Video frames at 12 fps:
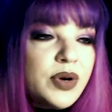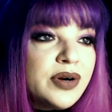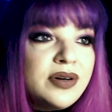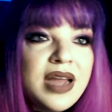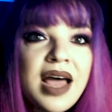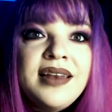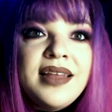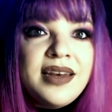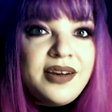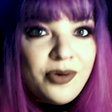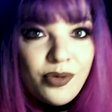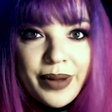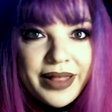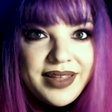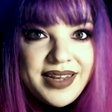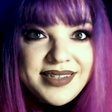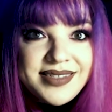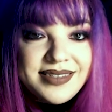We are not in an
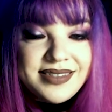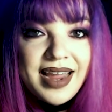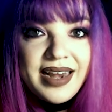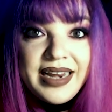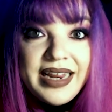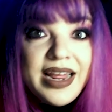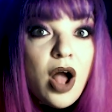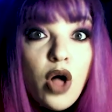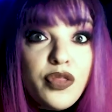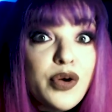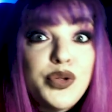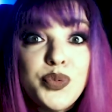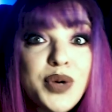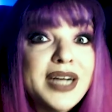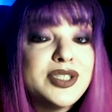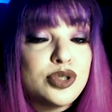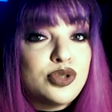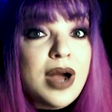Orwellian society, although you
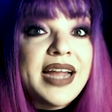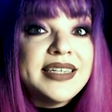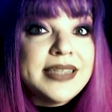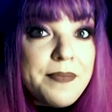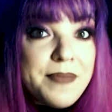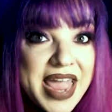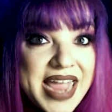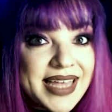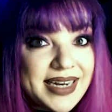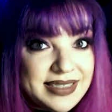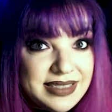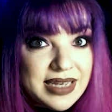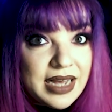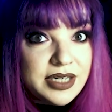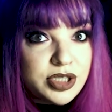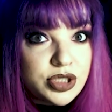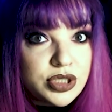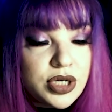guys are trying to make it as
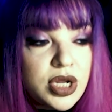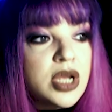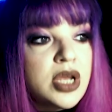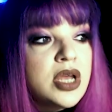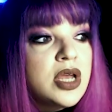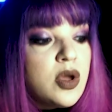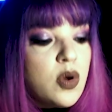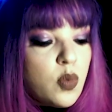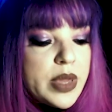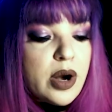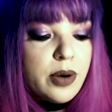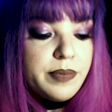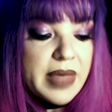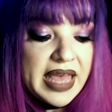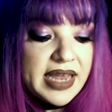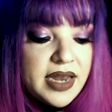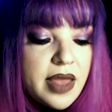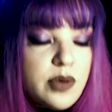such. We are
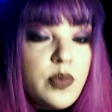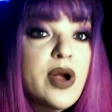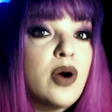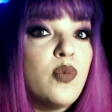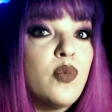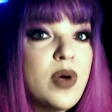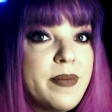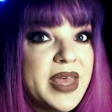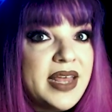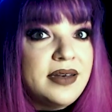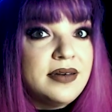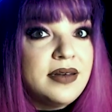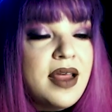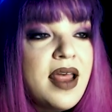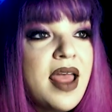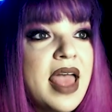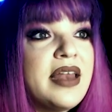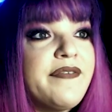men and we are women.
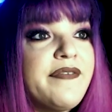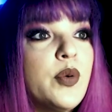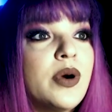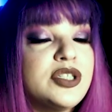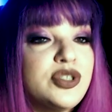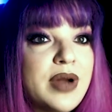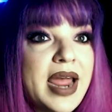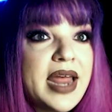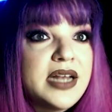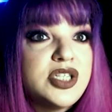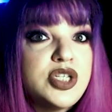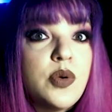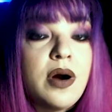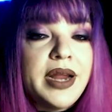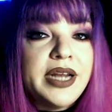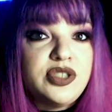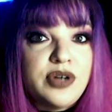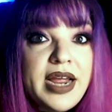And if you are trans, you
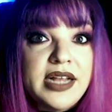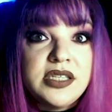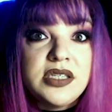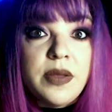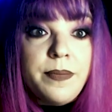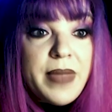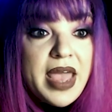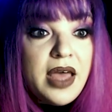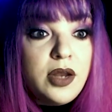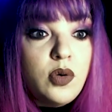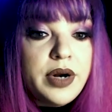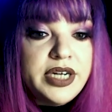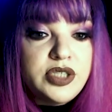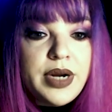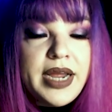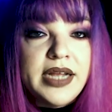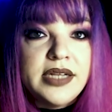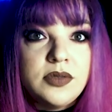are a trans man or a
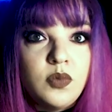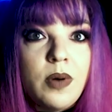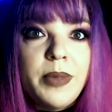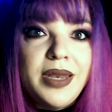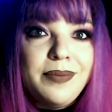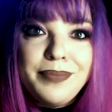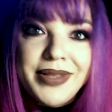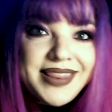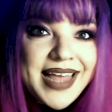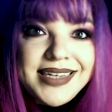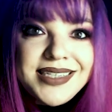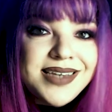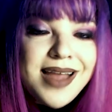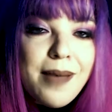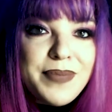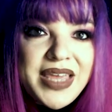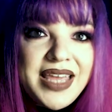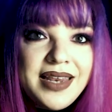trans woman. But that does
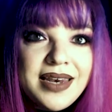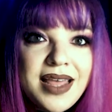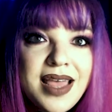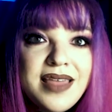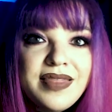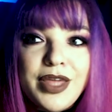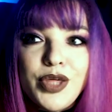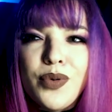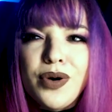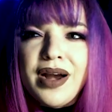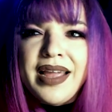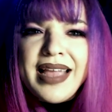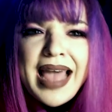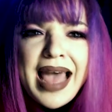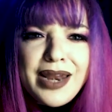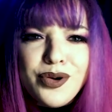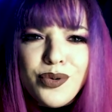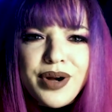not mean that you are a
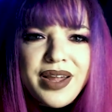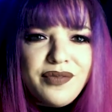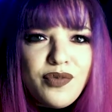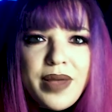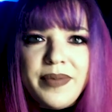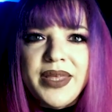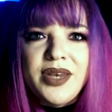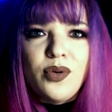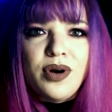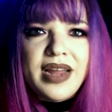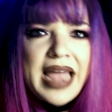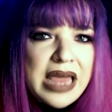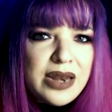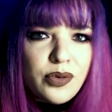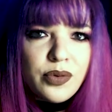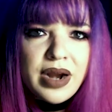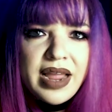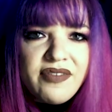category of women or a
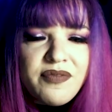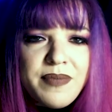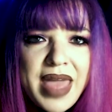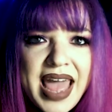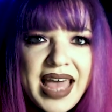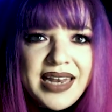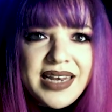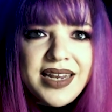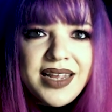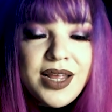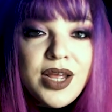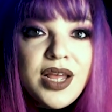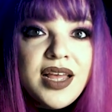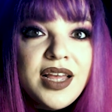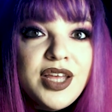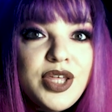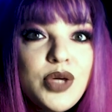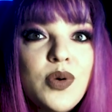category of man.
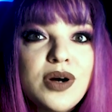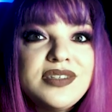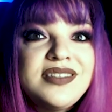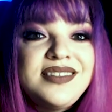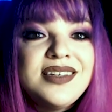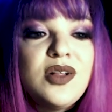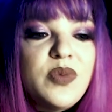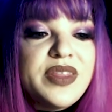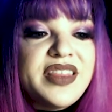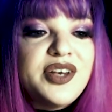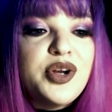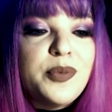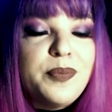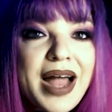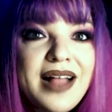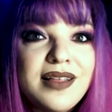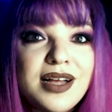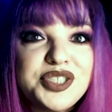You are still within your
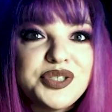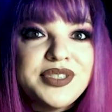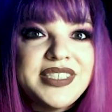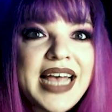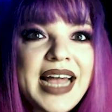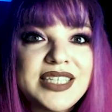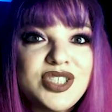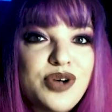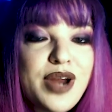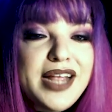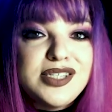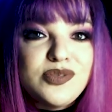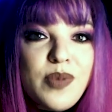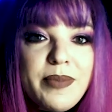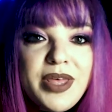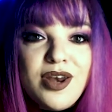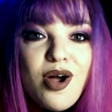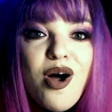biological sex. Trans
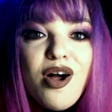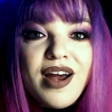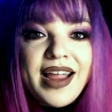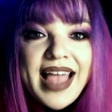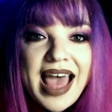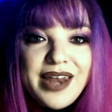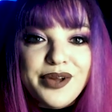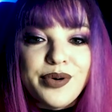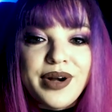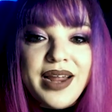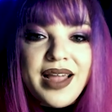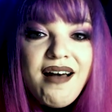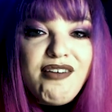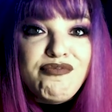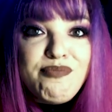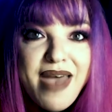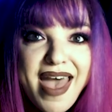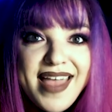women are a category
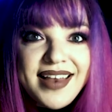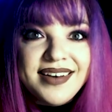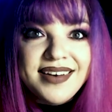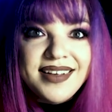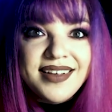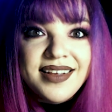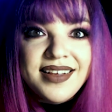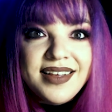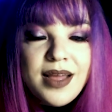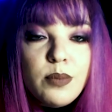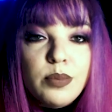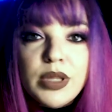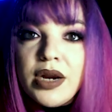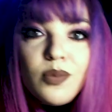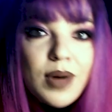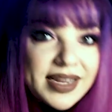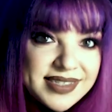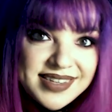of men.
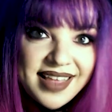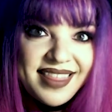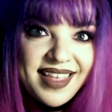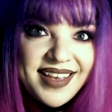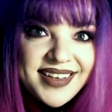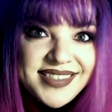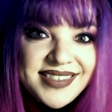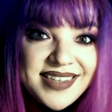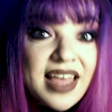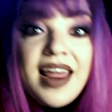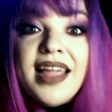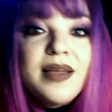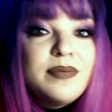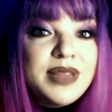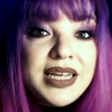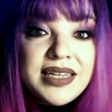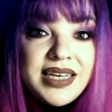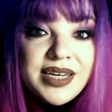Blair White said this, and I
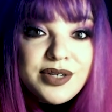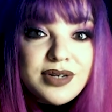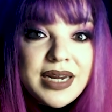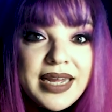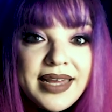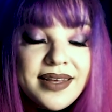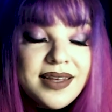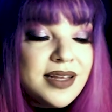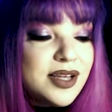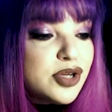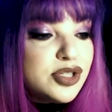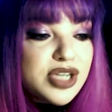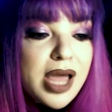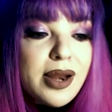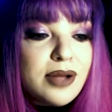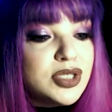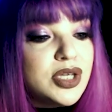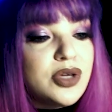completely agree.
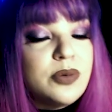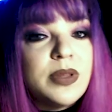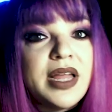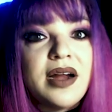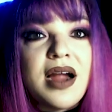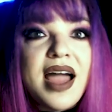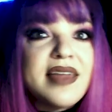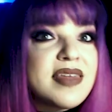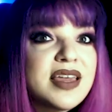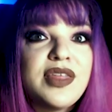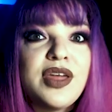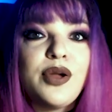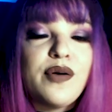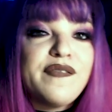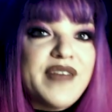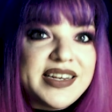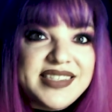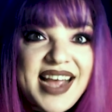Shout out to you, Blair. I think that
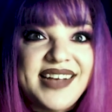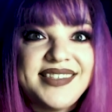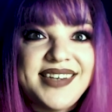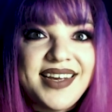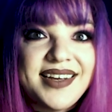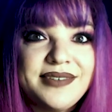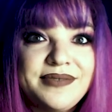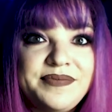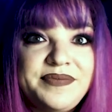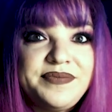you're fantastic.